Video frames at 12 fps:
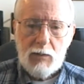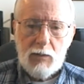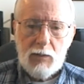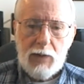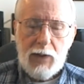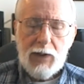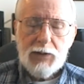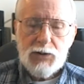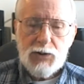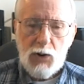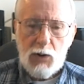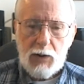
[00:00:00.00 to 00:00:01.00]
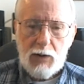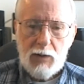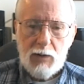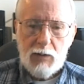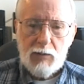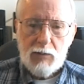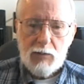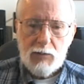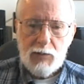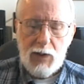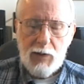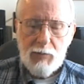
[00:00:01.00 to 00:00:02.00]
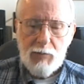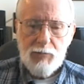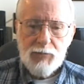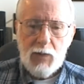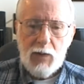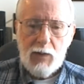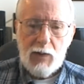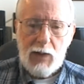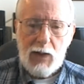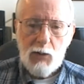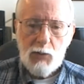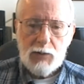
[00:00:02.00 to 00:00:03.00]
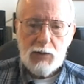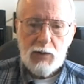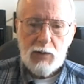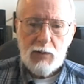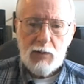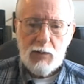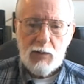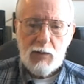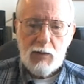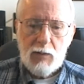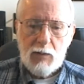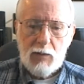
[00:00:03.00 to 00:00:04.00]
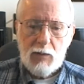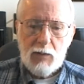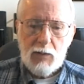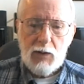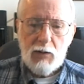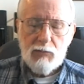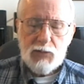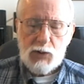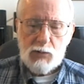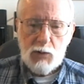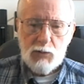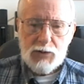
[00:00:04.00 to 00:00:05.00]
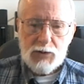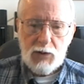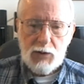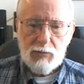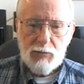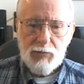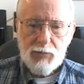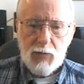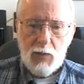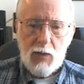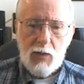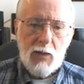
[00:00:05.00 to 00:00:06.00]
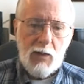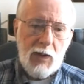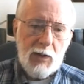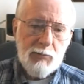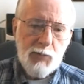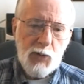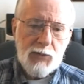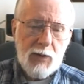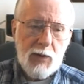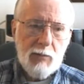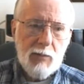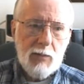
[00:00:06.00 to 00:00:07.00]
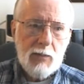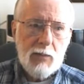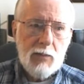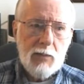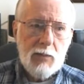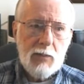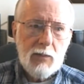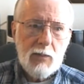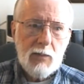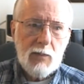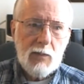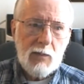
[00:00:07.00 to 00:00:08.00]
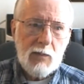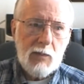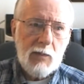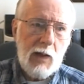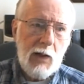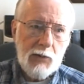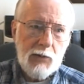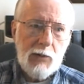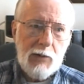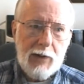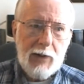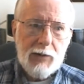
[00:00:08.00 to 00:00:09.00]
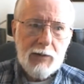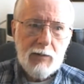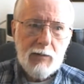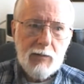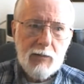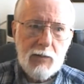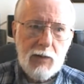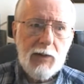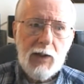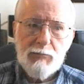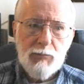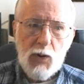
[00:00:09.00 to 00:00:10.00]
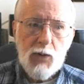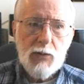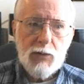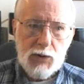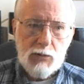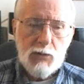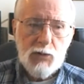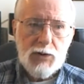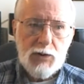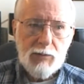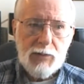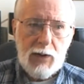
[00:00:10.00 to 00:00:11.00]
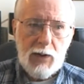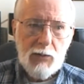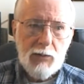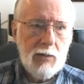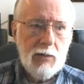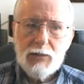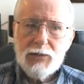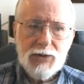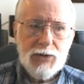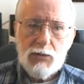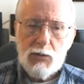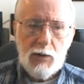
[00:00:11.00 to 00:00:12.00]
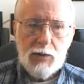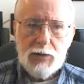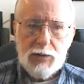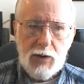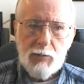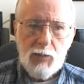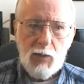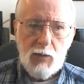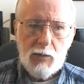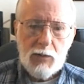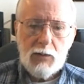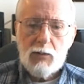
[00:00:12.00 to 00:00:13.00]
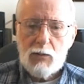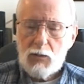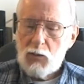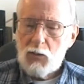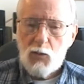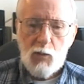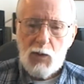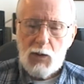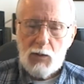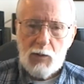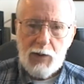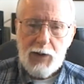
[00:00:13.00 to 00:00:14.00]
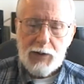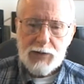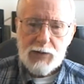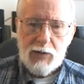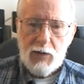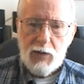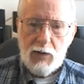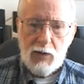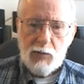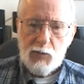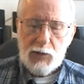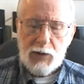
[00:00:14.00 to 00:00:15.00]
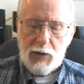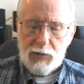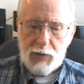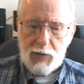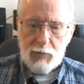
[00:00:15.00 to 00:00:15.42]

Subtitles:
and took them out of Jerusalem and put them out of the land. And they burned Jerusalem down, destroyed the temple, whole ball of wax went on there.